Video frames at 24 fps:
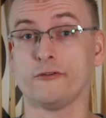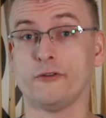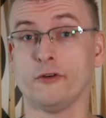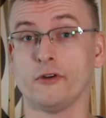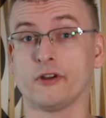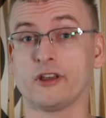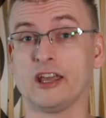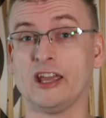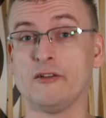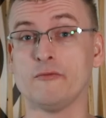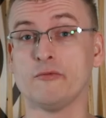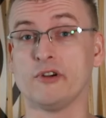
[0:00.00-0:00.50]
for a
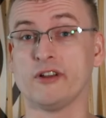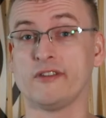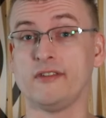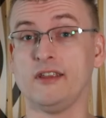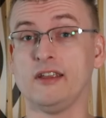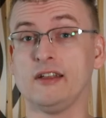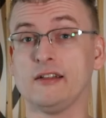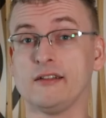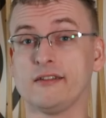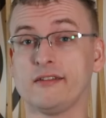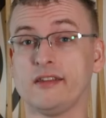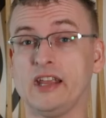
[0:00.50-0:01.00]
game where
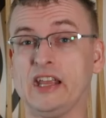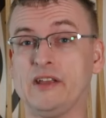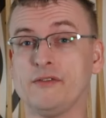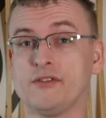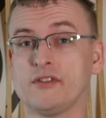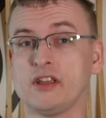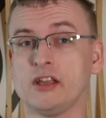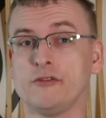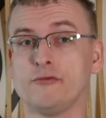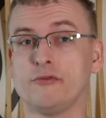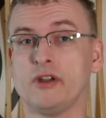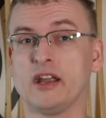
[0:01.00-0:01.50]
single saves
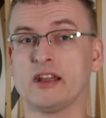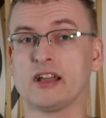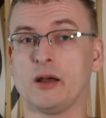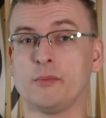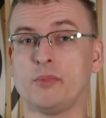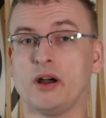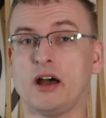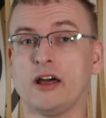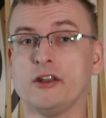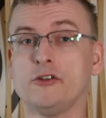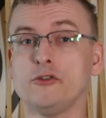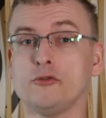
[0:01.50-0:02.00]
can rack
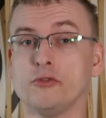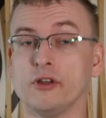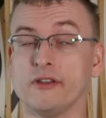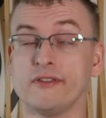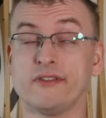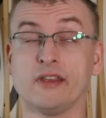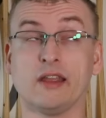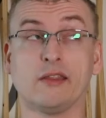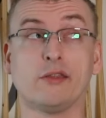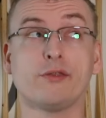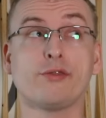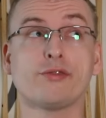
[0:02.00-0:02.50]
up hundreds
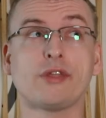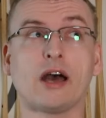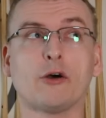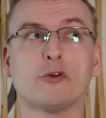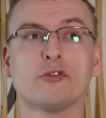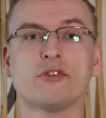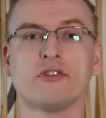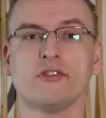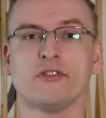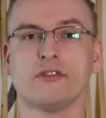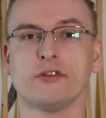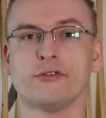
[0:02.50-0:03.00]
and
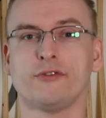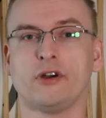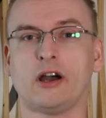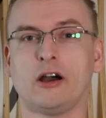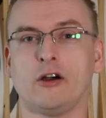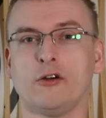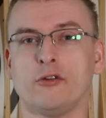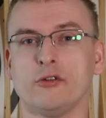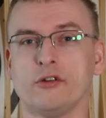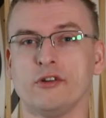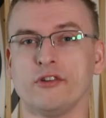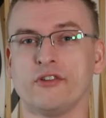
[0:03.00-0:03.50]
thousands of
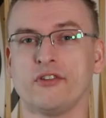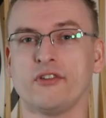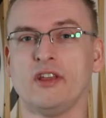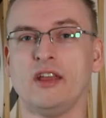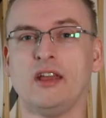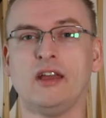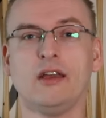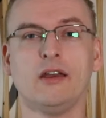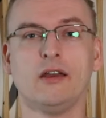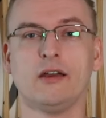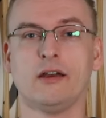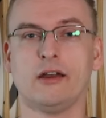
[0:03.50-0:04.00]
hours.
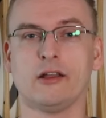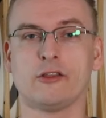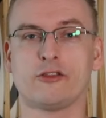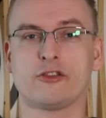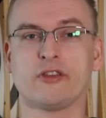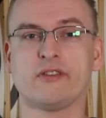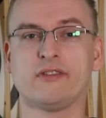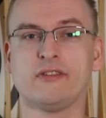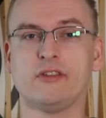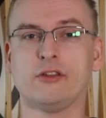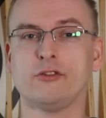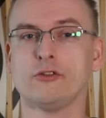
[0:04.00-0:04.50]
I
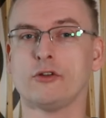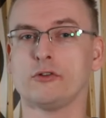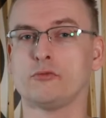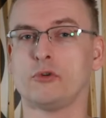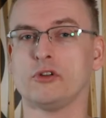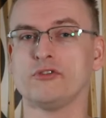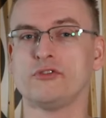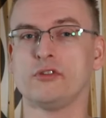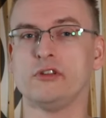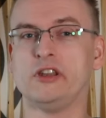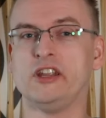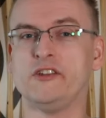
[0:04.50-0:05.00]
just did not
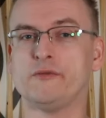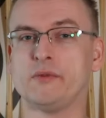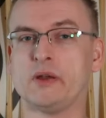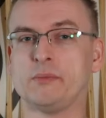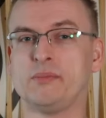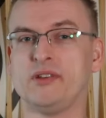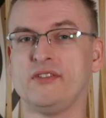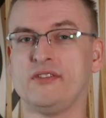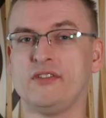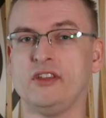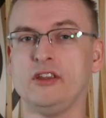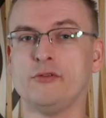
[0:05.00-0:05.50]
want to leave my
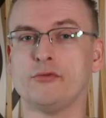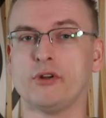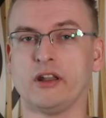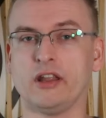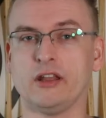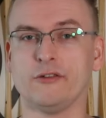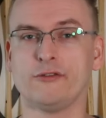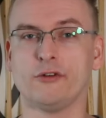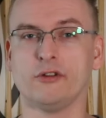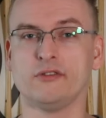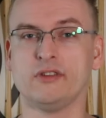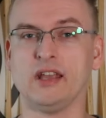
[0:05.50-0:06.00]
PC
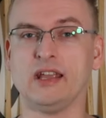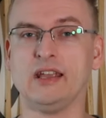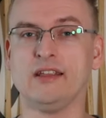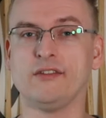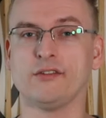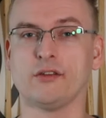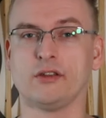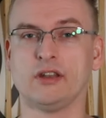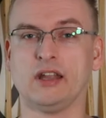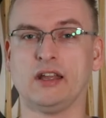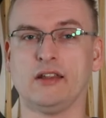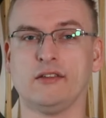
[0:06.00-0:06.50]
running for days
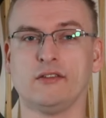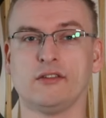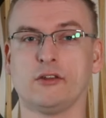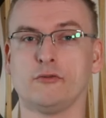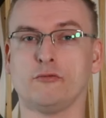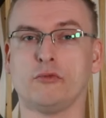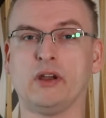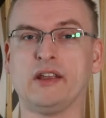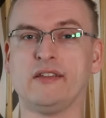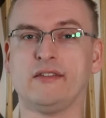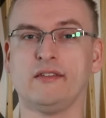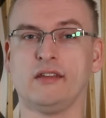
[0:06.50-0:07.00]
on end
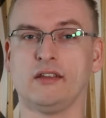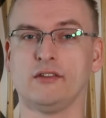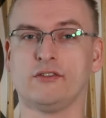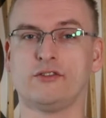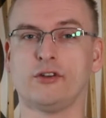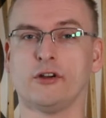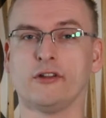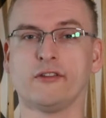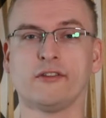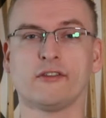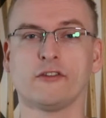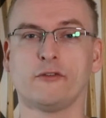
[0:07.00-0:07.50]
and wasting
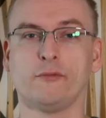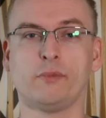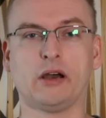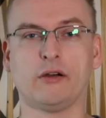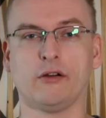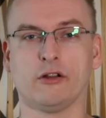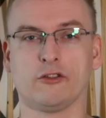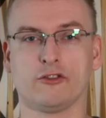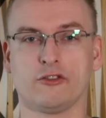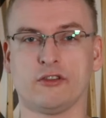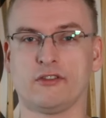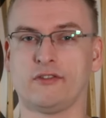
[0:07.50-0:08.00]
tons of
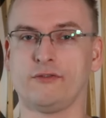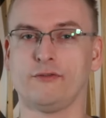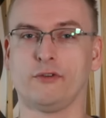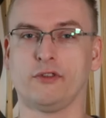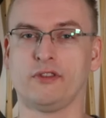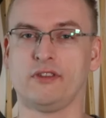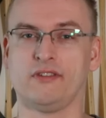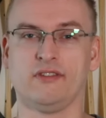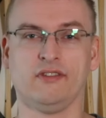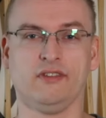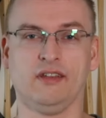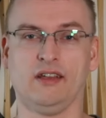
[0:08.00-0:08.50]
power just for
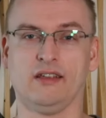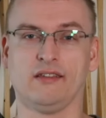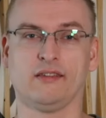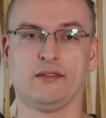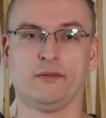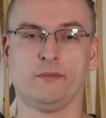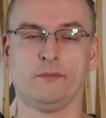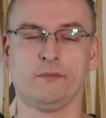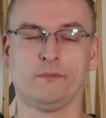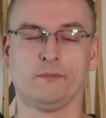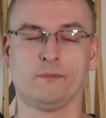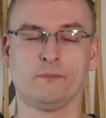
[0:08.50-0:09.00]
this
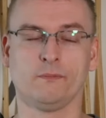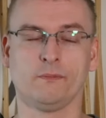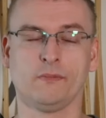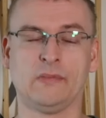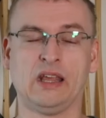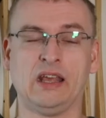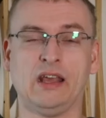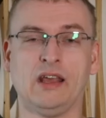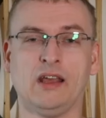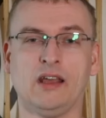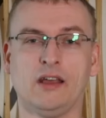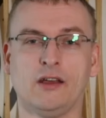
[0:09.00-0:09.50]
test.
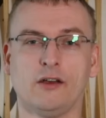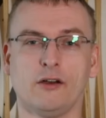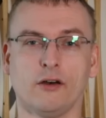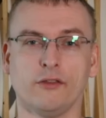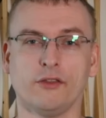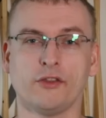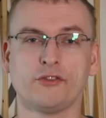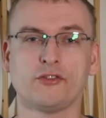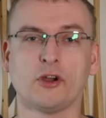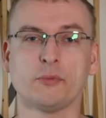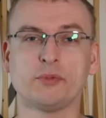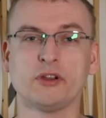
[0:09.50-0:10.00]
On
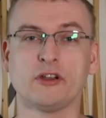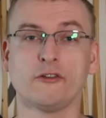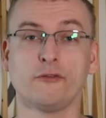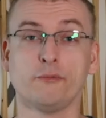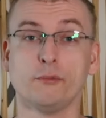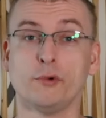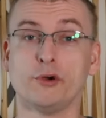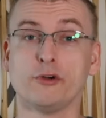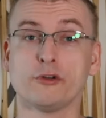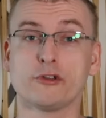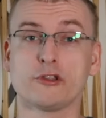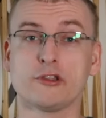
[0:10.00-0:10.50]
the topic of
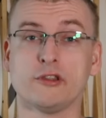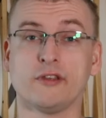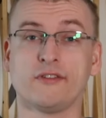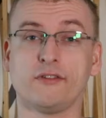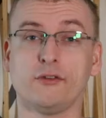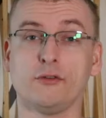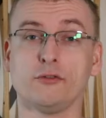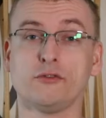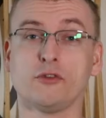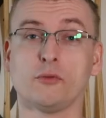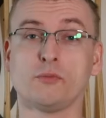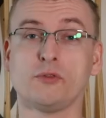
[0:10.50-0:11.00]
Mergeless,
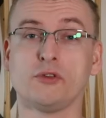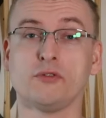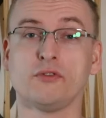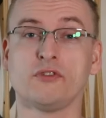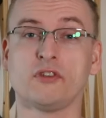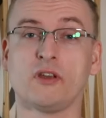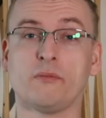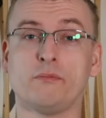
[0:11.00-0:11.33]
YouTube user